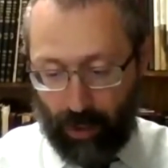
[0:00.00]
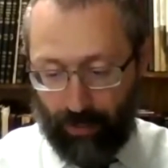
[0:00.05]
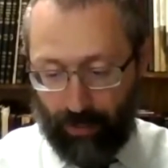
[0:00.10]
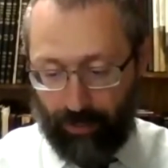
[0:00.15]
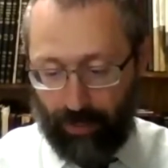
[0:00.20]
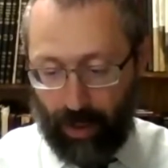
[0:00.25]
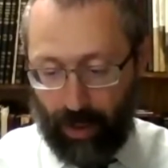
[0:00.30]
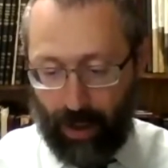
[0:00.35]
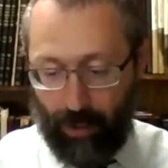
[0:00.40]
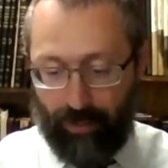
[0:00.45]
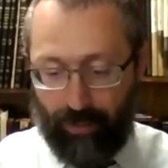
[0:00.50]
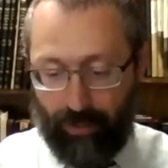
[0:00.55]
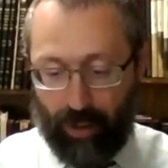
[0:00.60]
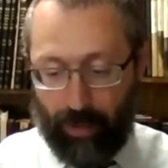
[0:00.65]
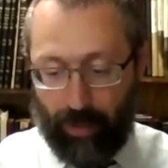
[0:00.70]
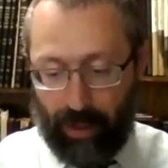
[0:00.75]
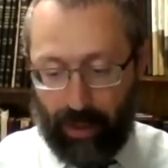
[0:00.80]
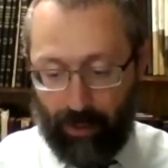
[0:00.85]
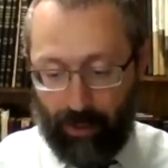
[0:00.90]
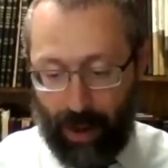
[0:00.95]
however,
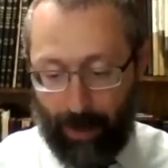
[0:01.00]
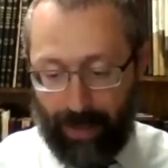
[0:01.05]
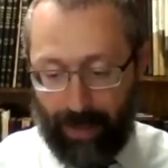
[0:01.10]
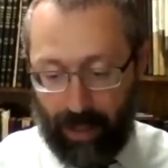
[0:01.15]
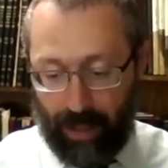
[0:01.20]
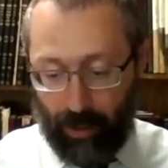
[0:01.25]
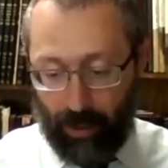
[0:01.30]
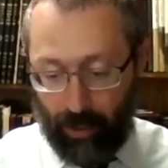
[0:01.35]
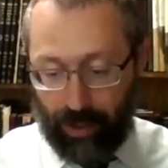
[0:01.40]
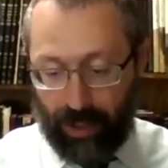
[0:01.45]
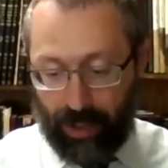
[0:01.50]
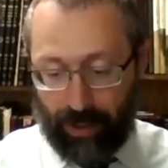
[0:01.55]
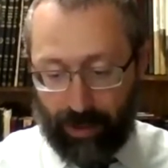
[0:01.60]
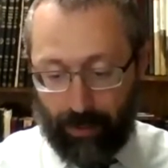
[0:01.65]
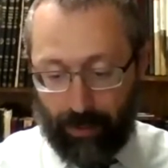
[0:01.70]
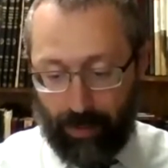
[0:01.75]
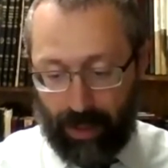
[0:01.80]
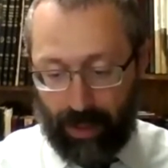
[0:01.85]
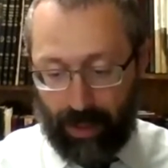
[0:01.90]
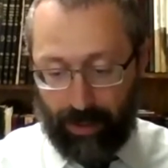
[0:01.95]
Rabbi
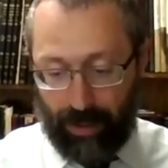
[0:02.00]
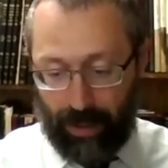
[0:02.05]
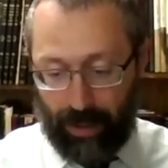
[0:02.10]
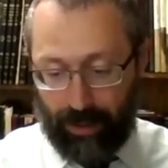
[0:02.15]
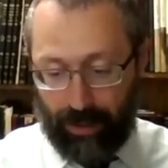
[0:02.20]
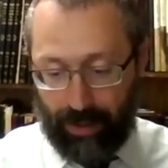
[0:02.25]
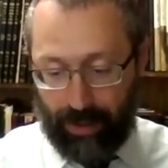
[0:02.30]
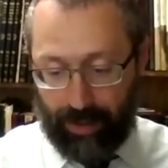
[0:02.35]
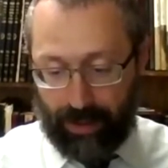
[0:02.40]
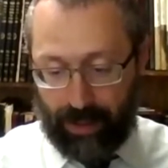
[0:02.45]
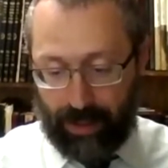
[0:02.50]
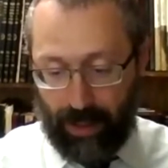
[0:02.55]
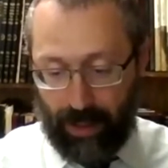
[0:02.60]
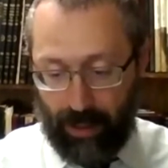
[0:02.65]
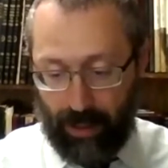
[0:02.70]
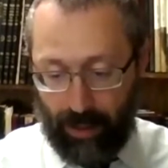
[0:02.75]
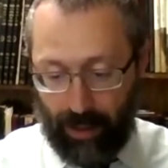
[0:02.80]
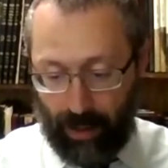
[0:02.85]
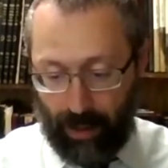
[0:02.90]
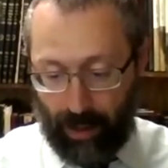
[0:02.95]
Yehuda in this
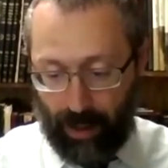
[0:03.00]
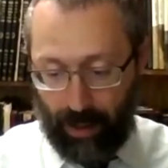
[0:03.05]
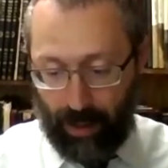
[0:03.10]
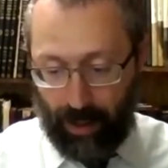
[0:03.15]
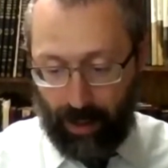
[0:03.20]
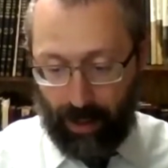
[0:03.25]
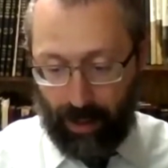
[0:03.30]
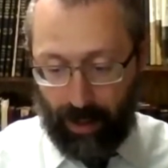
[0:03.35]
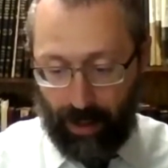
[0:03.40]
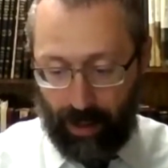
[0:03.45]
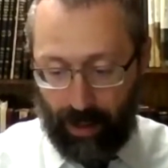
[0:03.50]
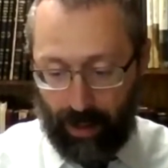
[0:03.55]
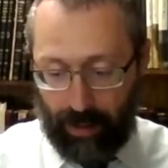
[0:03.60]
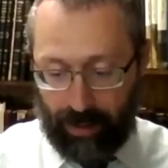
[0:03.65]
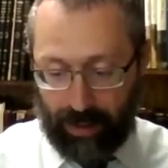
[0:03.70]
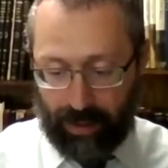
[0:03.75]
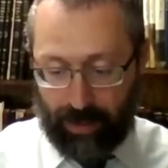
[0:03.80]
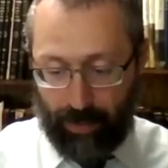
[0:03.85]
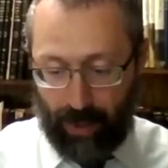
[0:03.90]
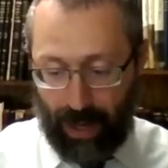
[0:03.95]

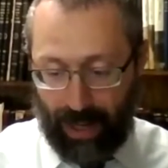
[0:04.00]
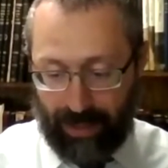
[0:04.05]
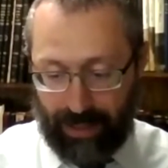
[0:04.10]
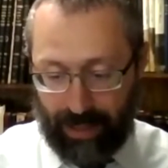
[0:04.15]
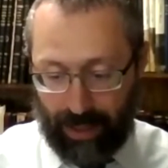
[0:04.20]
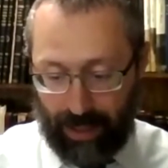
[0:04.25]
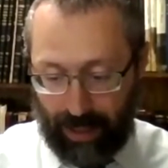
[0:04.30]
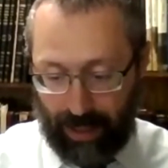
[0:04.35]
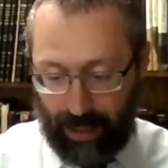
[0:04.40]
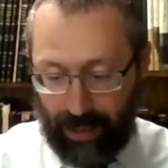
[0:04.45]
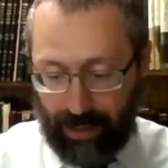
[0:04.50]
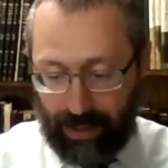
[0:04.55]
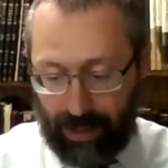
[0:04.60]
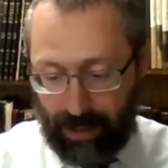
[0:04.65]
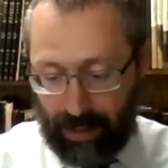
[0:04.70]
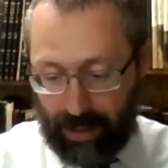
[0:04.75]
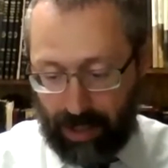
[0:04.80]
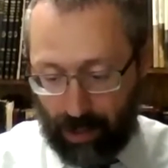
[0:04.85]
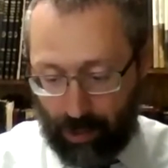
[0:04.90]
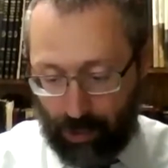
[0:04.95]
brisa, he
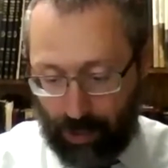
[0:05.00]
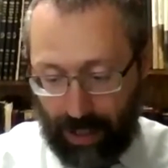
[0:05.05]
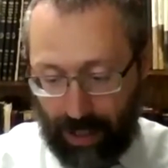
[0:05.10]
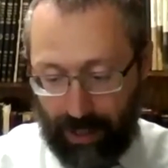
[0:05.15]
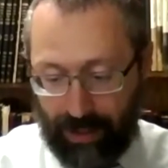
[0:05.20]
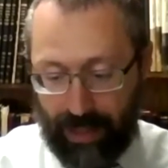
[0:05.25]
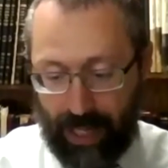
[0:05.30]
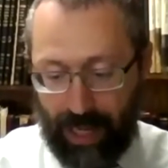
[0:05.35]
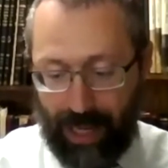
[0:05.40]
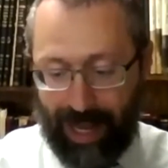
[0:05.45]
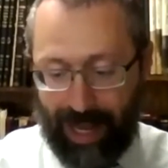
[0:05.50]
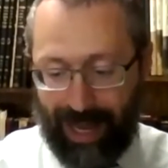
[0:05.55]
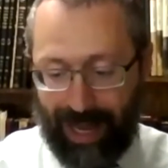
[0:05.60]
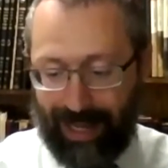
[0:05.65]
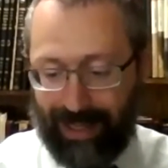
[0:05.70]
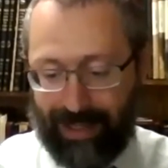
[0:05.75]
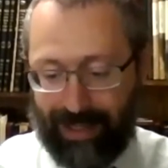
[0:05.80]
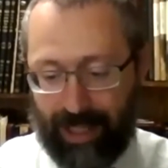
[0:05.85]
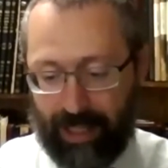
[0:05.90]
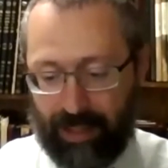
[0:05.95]
disagrees, and
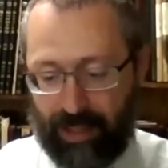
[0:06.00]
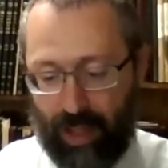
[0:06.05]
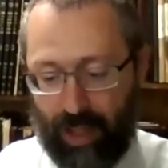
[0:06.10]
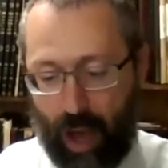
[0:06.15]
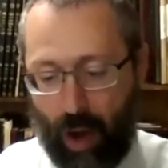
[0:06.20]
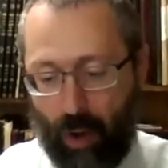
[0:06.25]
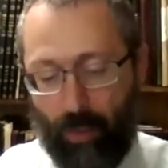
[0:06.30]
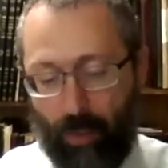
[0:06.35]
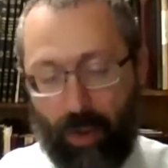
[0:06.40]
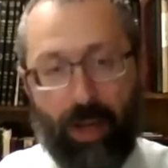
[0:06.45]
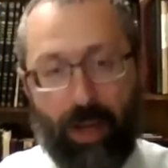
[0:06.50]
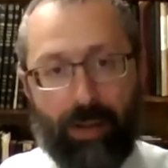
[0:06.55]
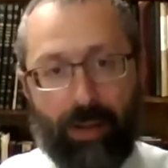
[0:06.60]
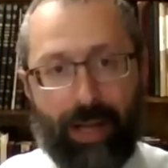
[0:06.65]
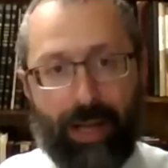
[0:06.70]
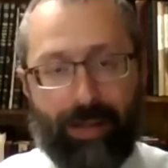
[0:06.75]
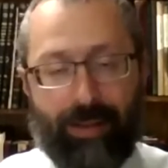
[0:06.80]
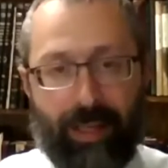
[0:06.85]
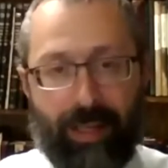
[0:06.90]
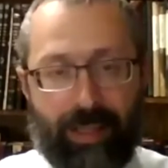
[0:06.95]
he says no,
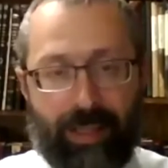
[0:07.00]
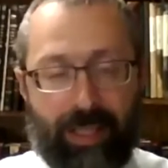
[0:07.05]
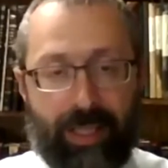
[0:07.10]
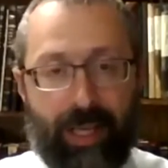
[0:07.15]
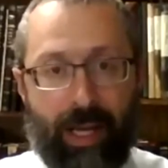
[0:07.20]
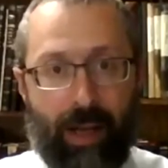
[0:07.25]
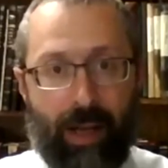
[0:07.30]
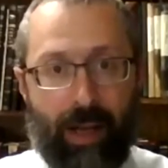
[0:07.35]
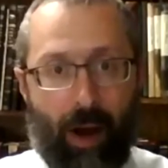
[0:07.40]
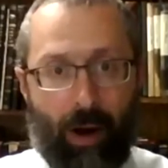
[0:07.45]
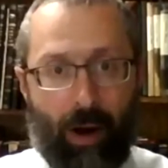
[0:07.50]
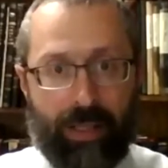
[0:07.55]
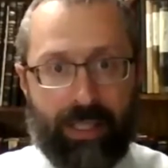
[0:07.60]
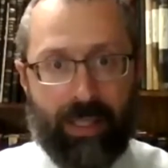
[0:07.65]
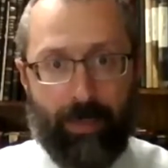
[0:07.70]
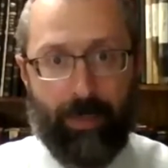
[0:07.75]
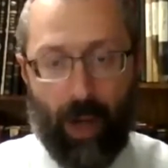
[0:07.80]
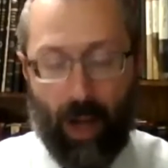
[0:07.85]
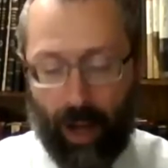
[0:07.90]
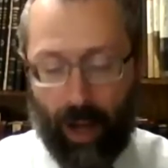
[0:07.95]
that this hearts
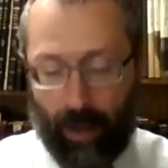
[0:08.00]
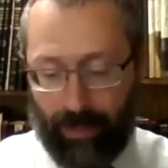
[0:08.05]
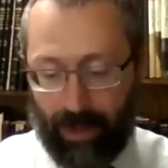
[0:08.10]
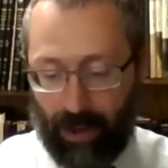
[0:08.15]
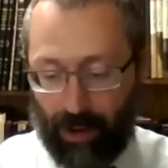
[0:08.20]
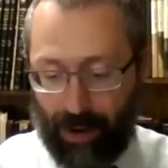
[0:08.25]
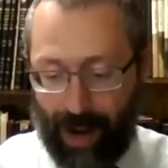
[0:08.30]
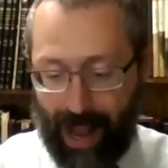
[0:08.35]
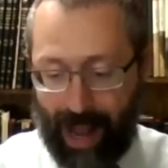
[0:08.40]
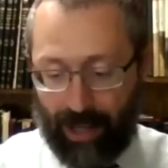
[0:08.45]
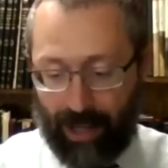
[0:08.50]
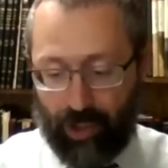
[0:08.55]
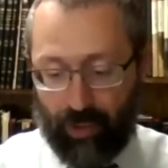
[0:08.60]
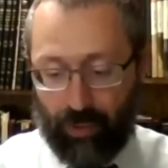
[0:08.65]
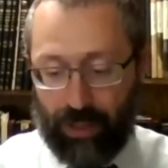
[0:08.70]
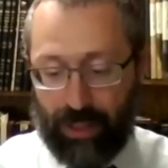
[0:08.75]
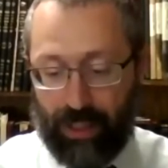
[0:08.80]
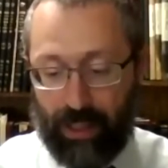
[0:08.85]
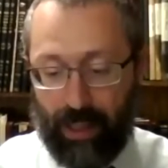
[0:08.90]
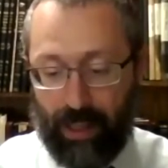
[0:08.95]
of palm are
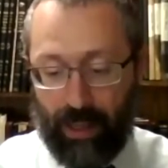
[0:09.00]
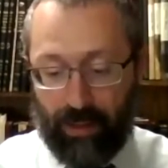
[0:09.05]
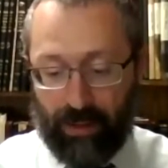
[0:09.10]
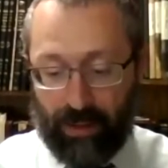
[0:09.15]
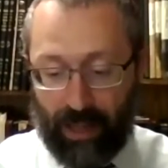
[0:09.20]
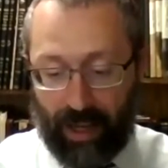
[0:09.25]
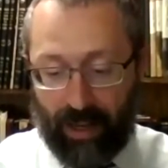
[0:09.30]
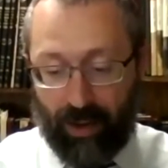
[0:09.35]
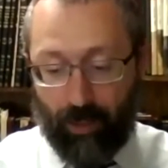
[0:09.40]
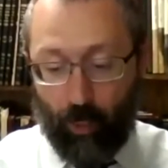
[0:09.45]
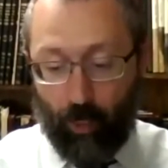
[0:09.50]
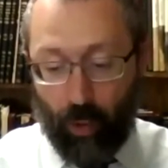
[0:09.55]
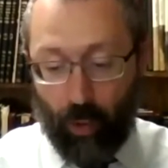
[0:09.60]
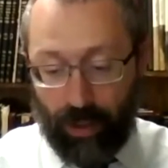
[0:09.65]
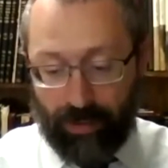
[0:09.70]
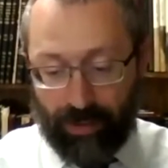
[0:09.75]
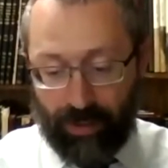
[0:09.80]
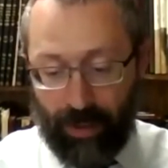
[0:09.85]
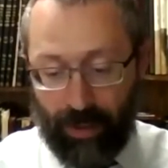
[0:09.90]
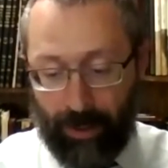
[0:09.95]
actually like
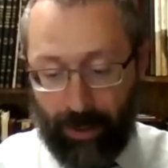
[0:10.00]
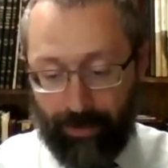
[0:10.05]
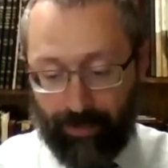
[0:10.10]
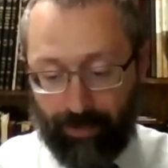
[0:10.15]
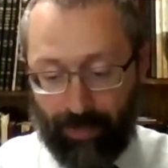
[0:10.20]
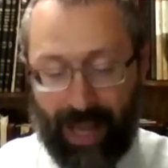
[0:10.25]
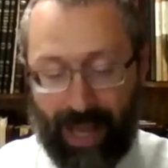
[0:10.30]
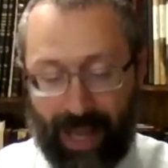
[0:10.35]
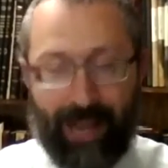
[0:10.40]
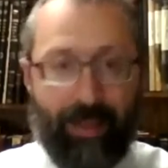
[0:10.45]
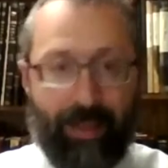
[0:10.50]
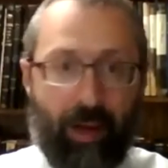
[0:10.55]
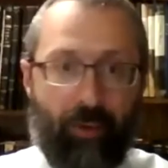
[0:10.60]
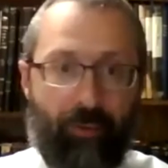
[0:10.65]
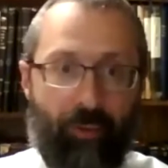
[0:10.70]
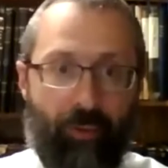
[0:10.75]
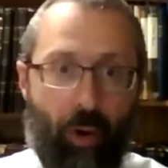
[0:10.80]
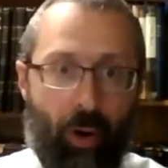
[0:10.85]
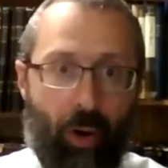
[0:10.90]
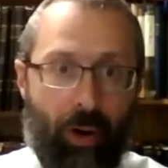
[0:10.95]
wood, and
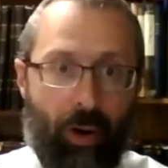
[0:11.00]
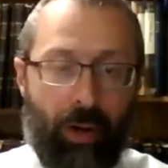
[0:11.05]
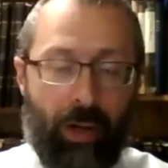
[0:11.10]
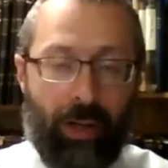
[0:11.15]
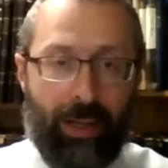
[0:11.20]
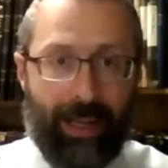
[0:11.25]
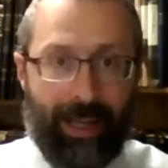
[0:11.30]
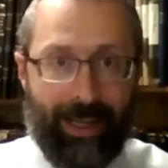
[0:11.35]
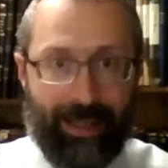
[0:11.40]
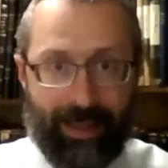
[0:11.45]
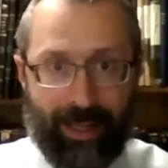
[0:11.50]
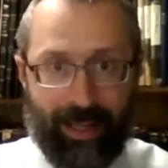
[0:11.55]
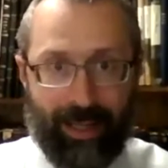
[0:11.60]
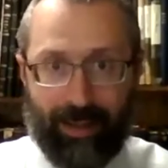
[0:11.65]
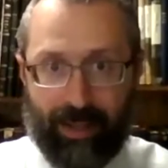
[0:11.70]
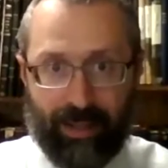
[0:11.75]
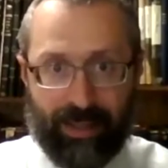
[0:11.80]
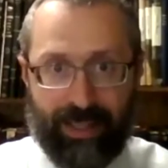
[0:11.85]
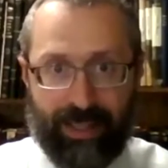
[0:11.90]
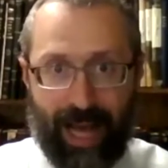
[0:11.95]
therefore it
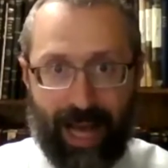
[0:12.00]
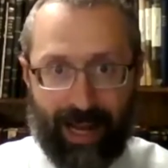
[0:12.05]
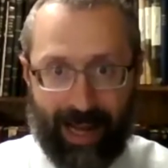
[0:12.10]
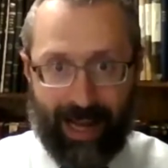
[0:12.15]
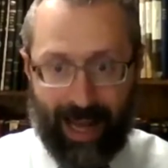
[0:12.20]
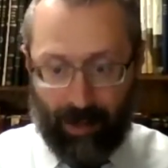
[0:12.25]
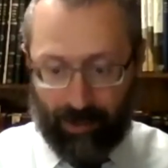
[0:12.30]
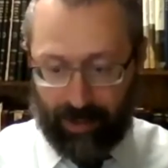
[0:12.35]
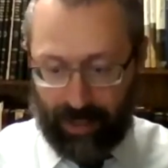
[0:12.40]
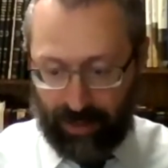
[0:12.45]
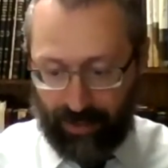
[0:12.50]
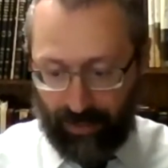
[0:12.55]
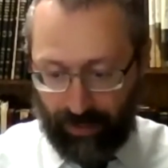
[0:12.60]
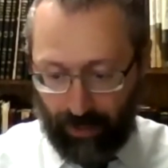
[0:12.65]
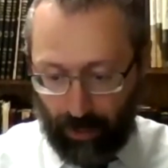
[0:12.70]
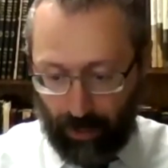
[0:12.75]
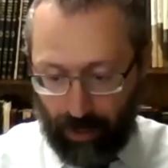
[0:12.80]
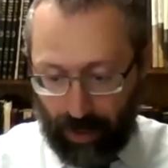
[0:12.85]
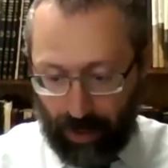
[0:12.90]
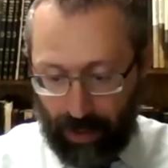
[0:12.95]
does not count as
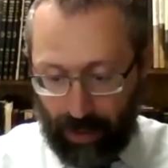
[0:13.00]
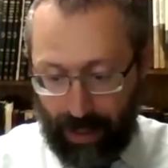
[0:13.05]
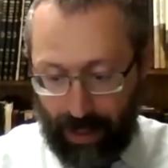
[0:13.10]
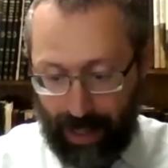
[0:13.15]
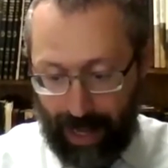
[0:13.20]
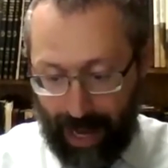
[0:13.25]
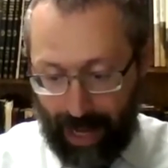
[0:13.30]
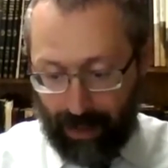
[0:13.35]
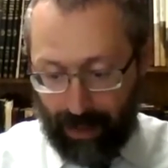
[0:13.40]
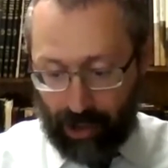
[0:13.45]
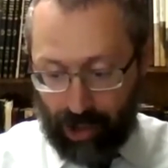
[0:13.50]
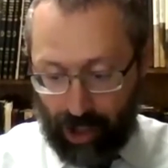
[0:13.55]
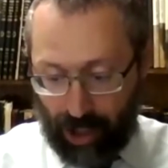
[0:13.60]
food. But